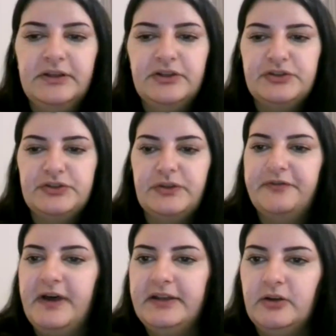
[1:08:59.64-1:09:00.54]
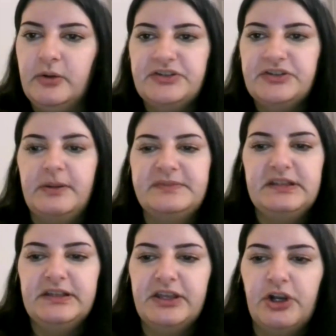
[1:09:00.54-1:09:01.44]
then there's just a final question I'm
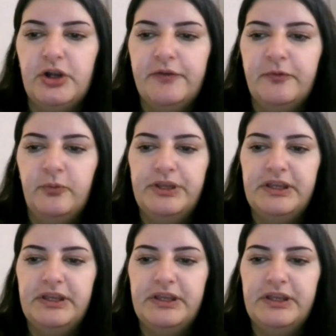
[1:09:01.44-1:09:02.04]
seeing here of